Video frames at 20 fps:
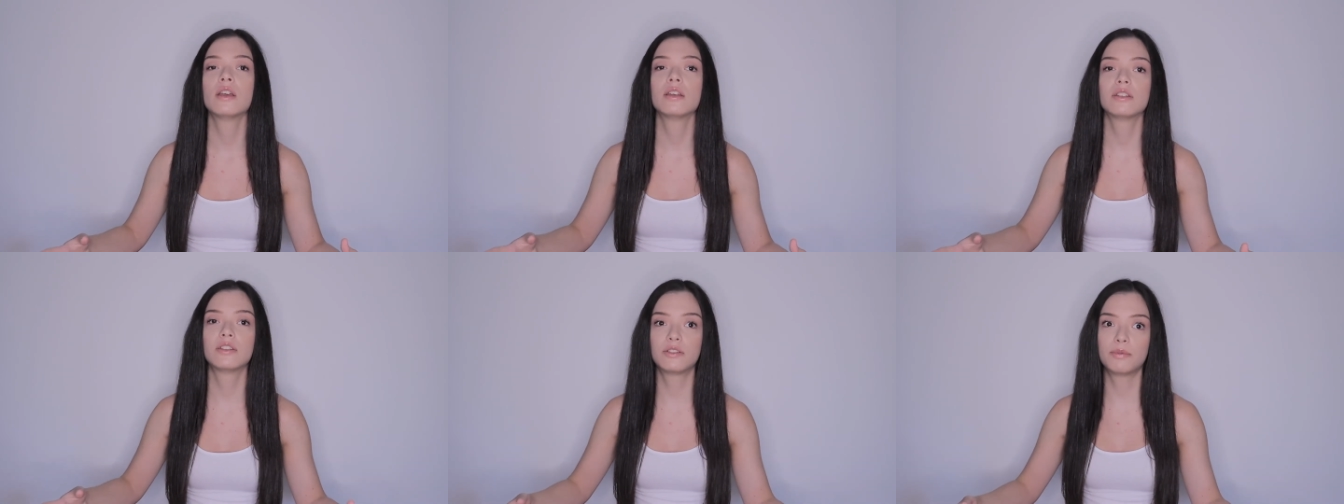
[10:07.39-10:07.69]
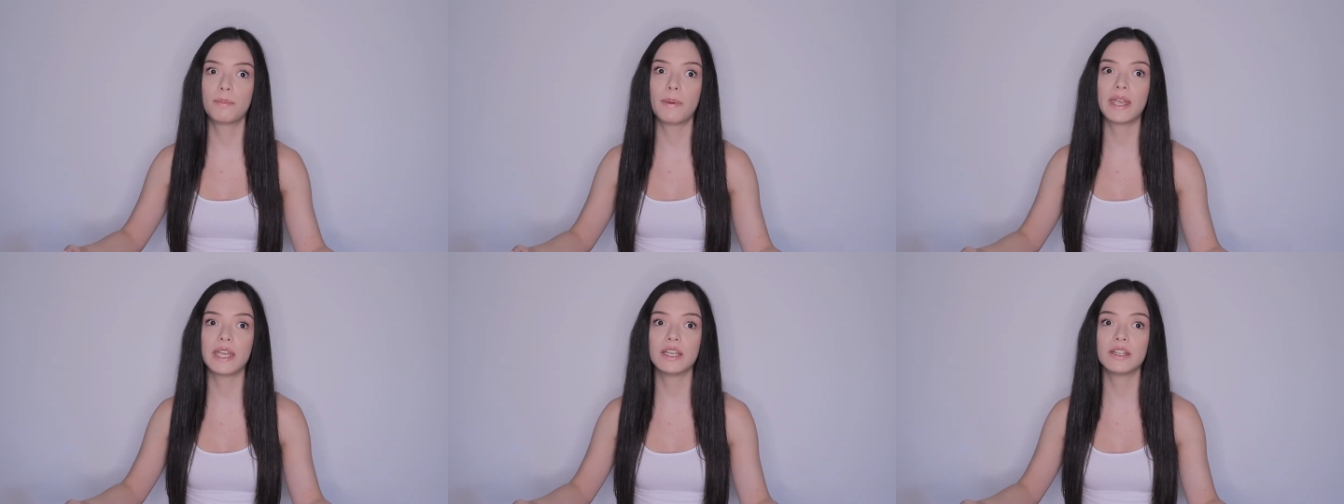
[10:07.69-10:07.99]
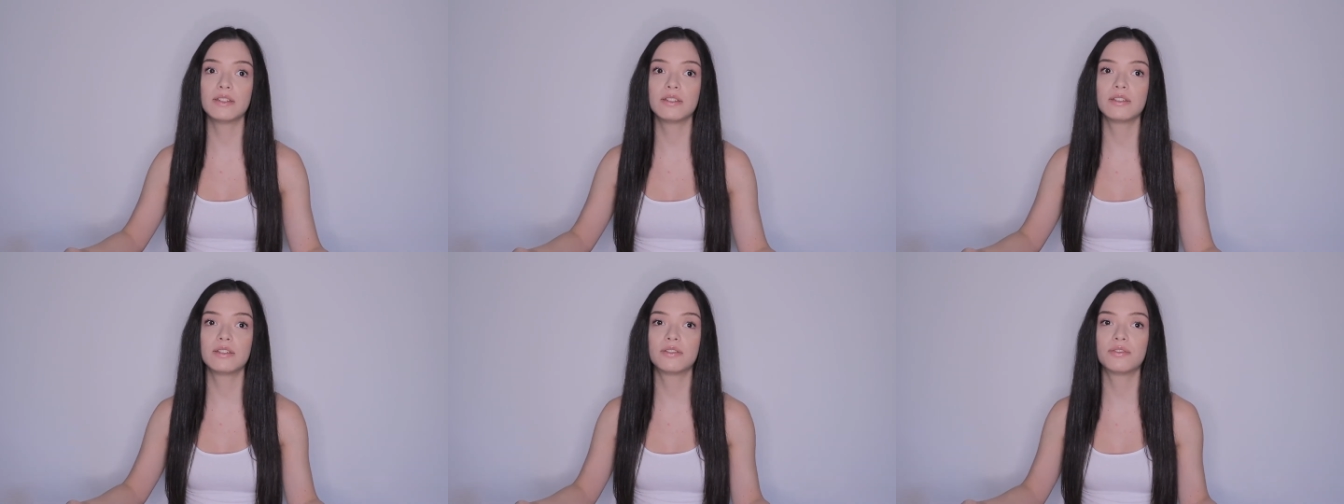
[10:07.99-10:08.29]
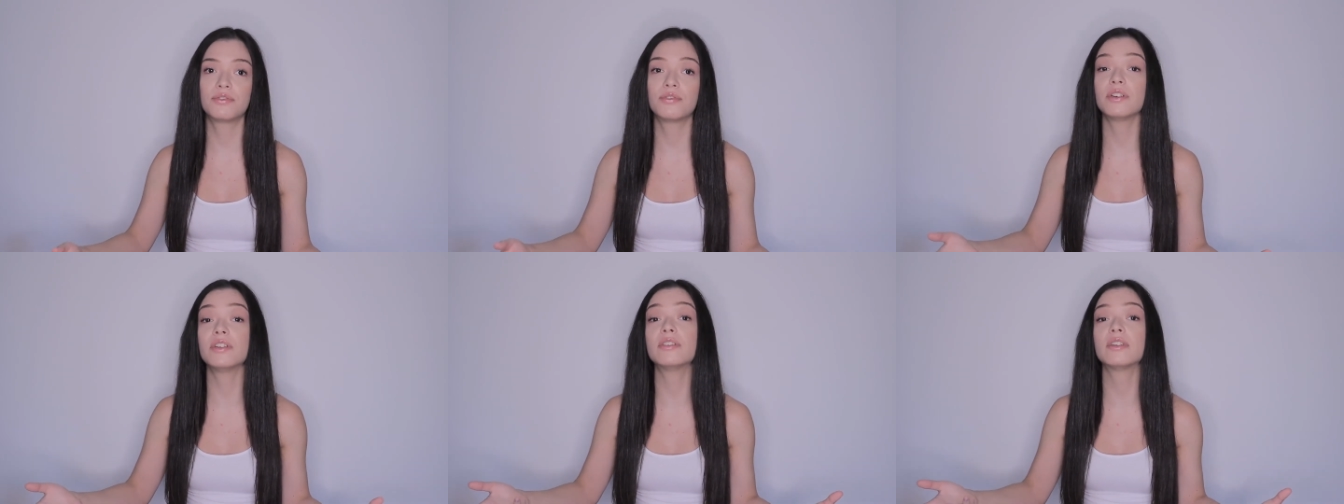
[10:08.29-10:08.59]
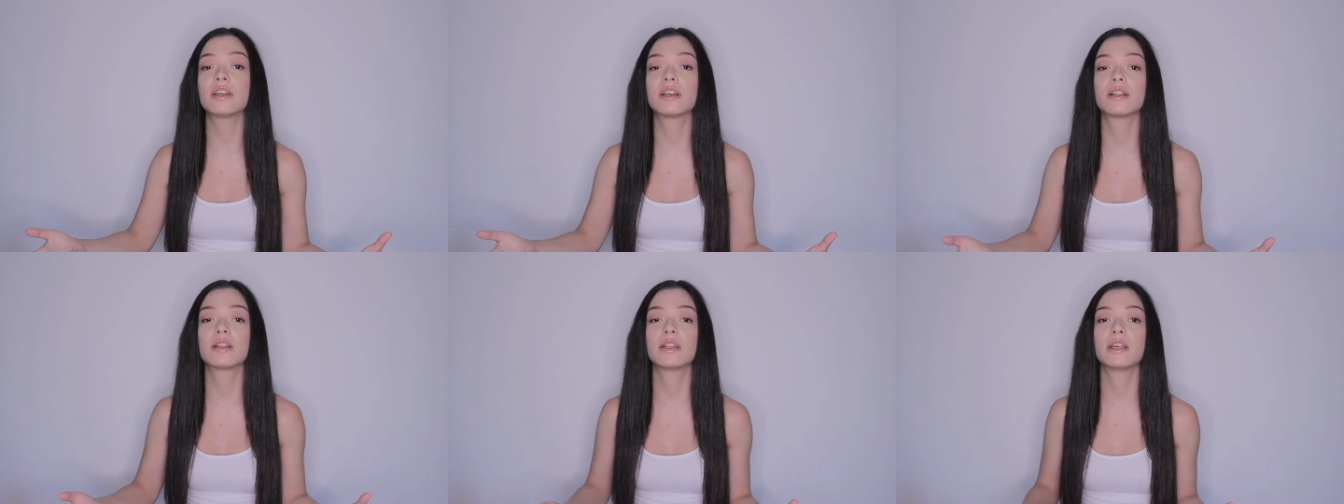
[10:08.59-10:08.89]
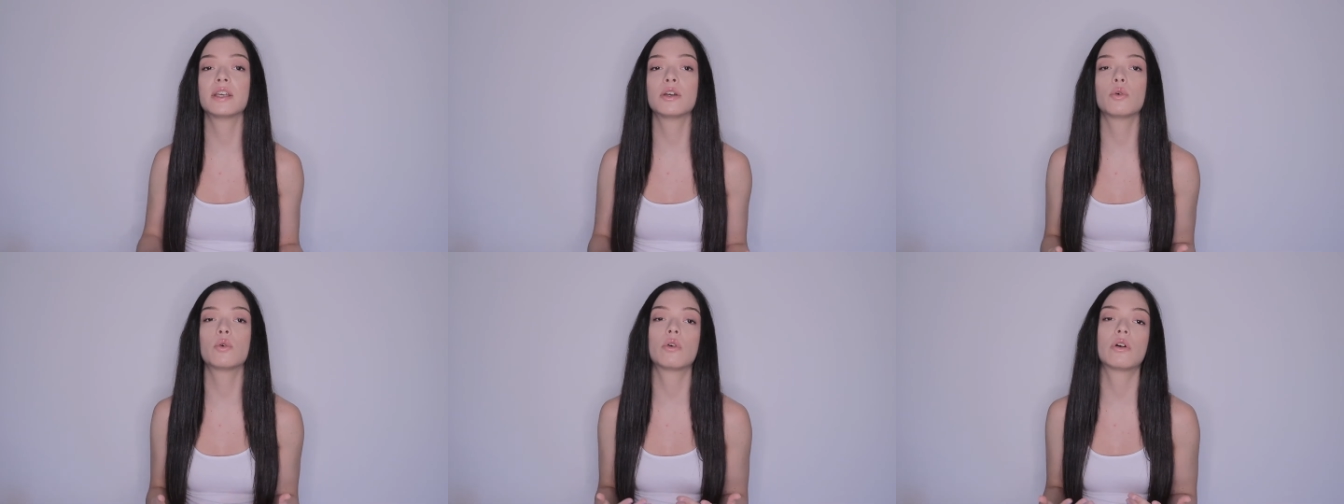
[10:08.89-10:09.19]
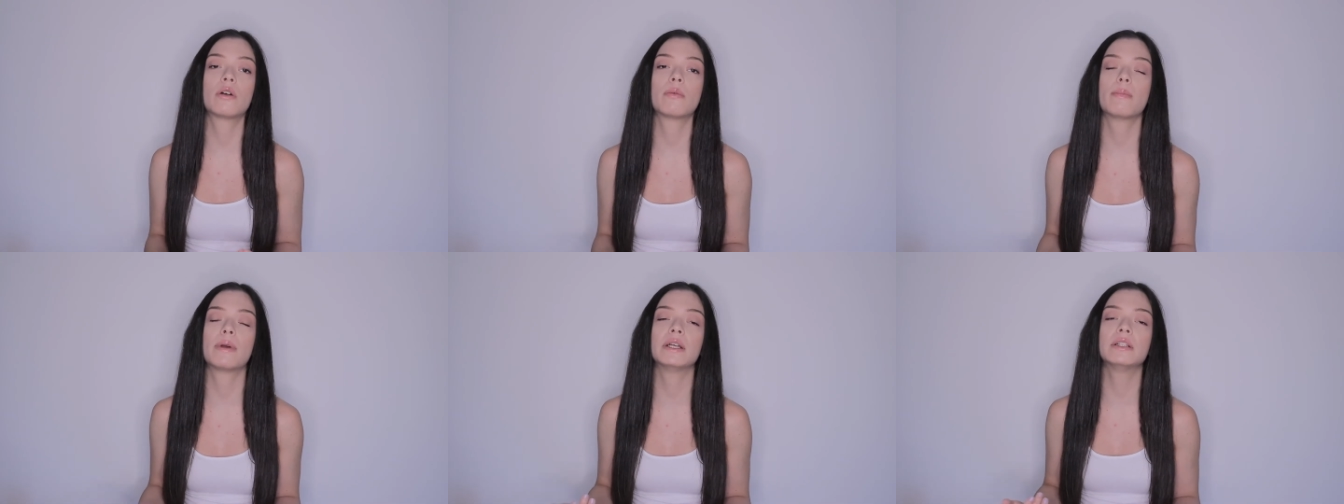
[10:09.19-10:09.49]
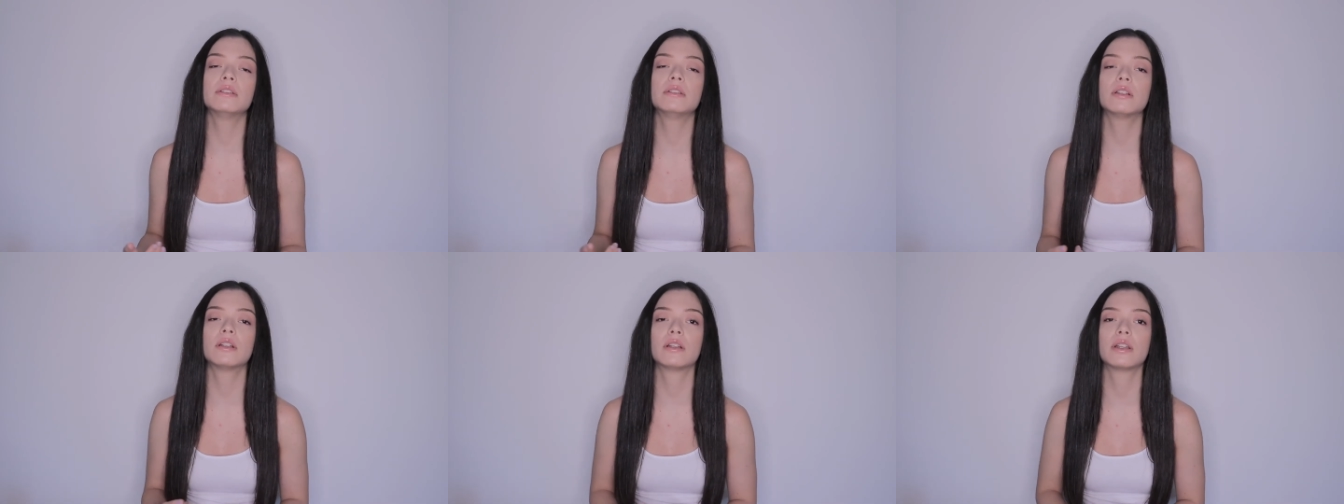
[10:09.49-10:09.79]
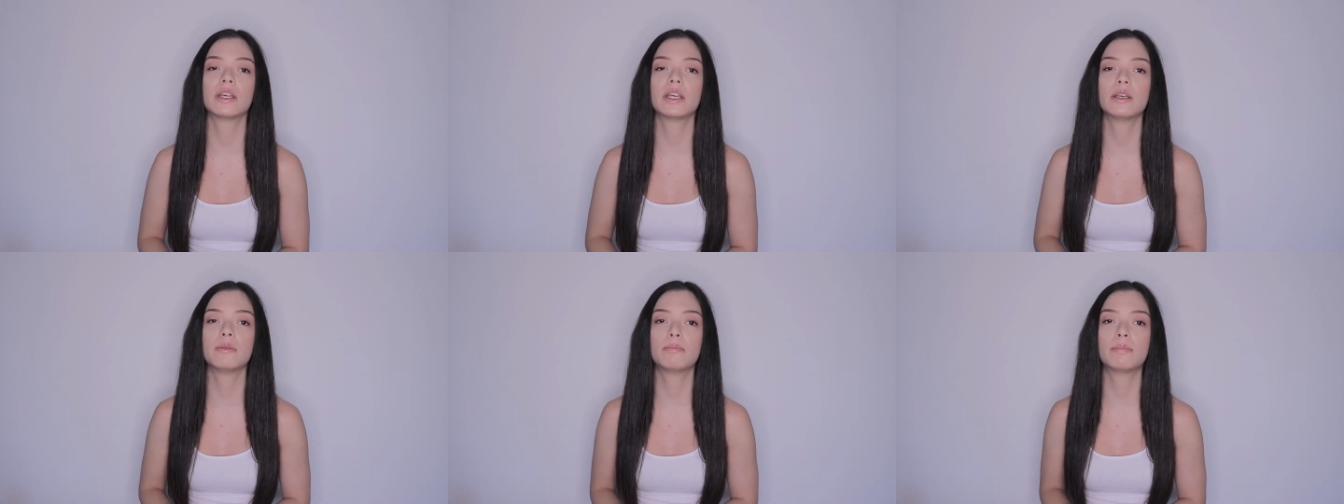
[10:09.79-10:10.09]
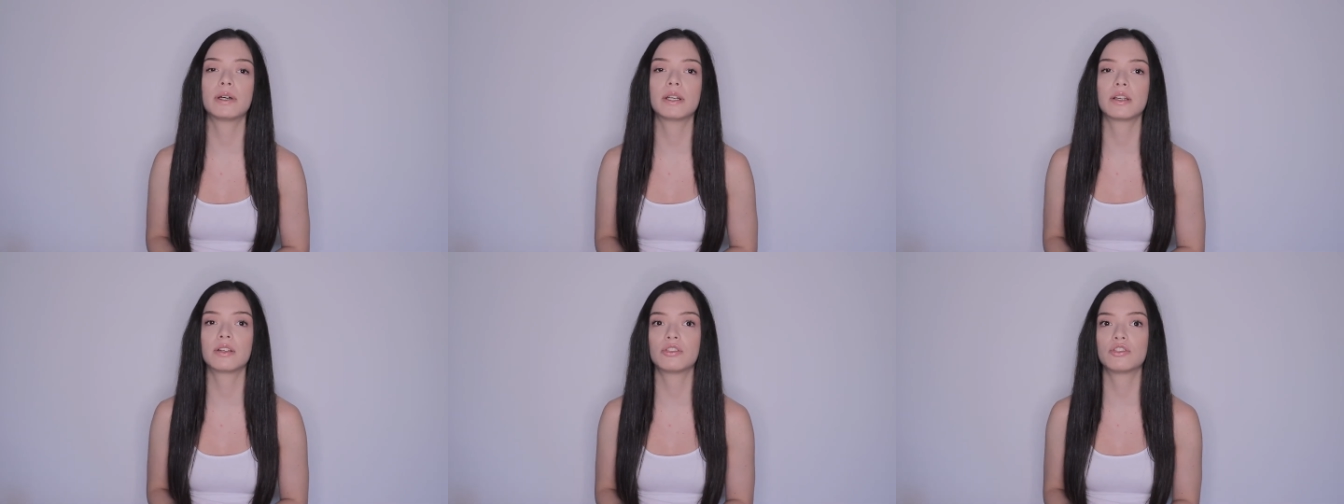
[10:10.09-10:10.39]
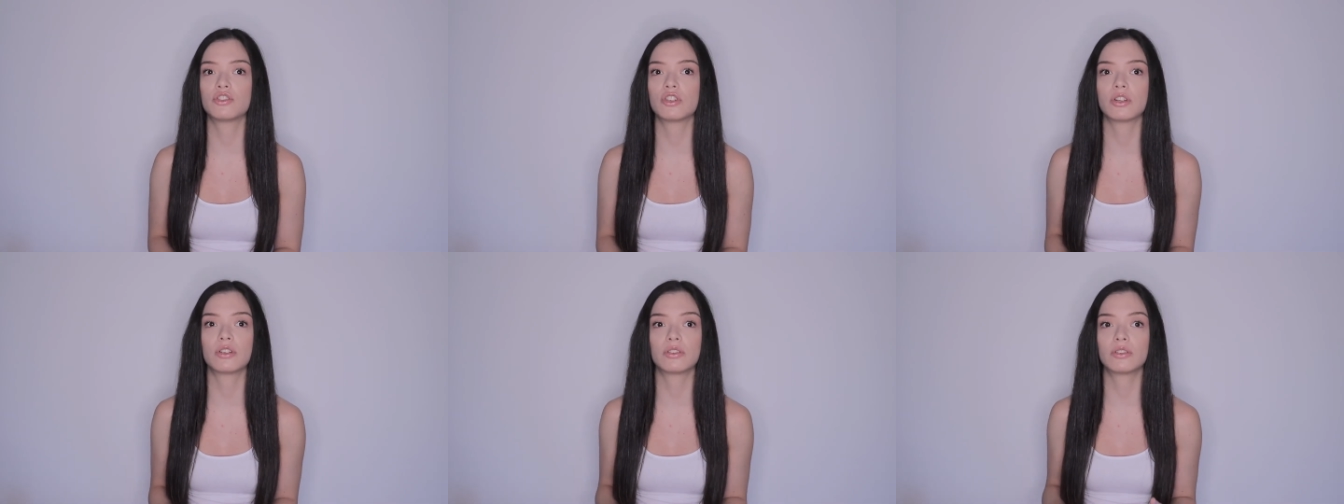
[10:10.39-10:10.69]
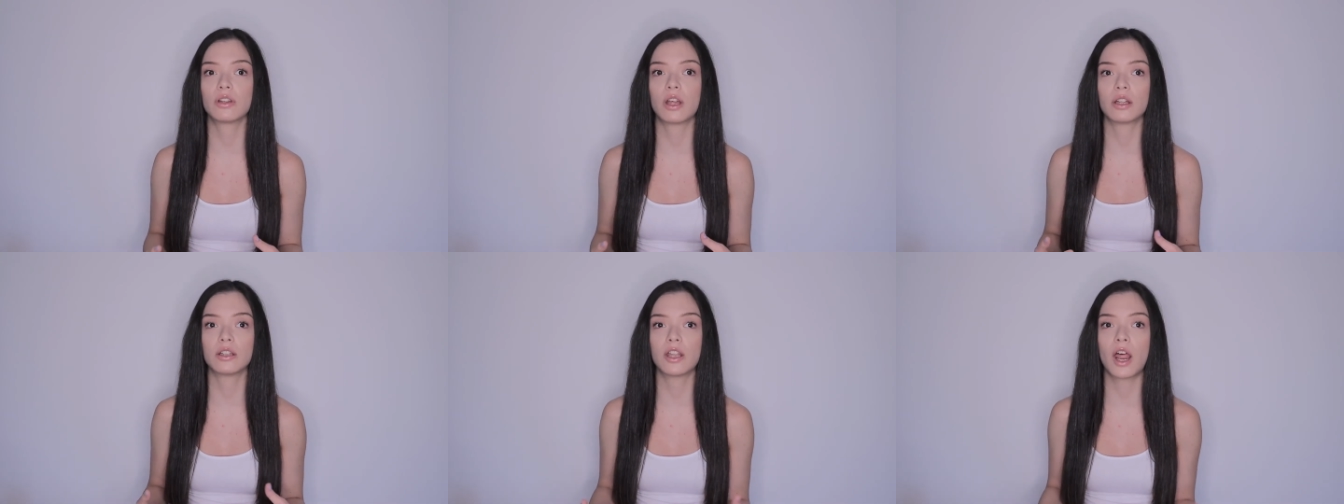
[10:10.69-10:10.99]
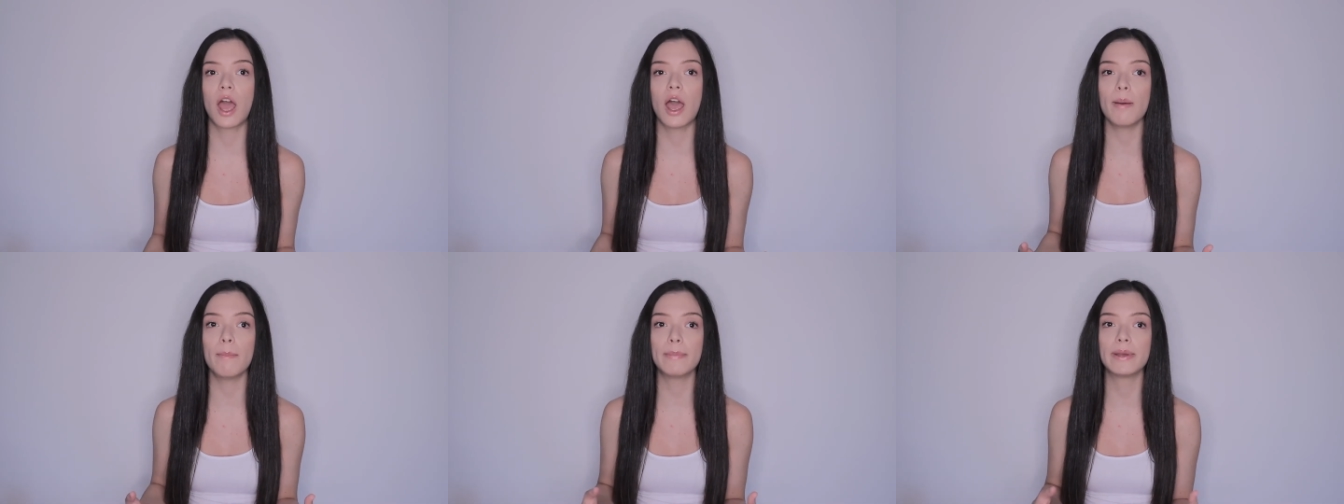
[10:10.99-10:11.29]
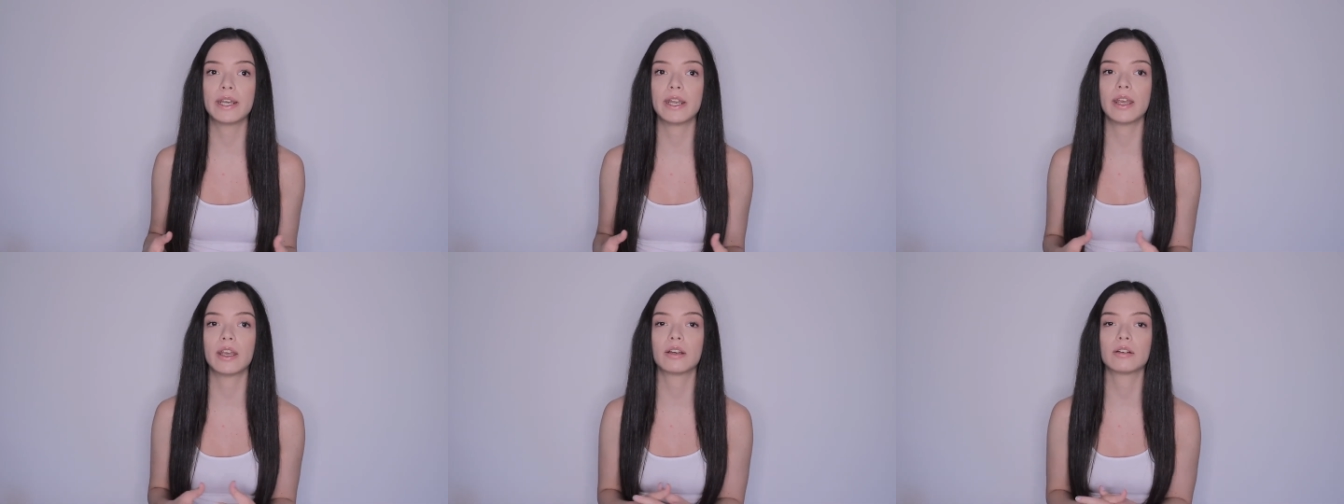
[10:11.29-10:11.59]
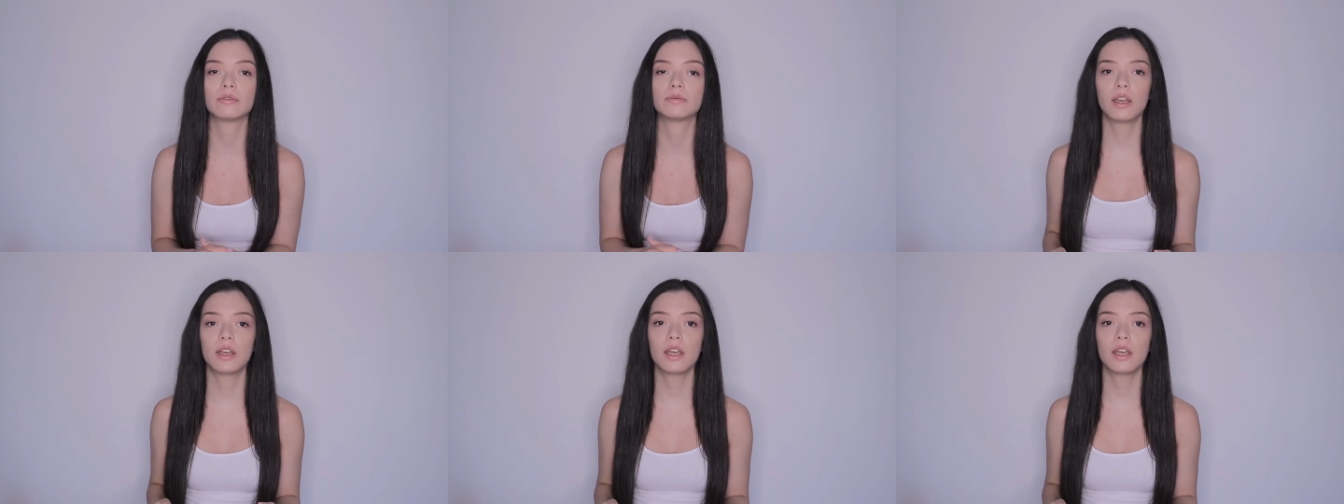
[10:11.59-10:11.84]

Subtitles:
space physically or mentally, but it's just not happening.